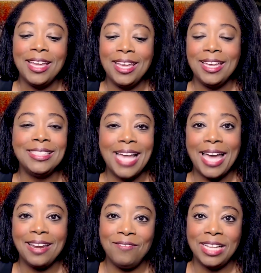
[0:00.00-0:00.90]
Ian is
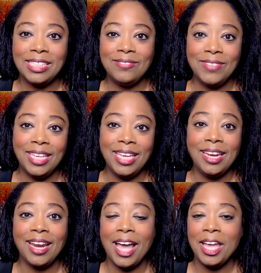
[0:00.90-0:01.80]
at Invest with
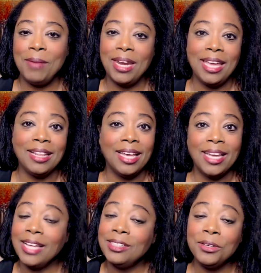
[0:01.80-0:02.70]
Ian and I am at A
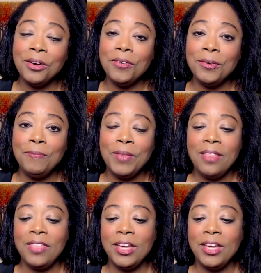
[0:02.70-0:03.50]
Lancaster Guru.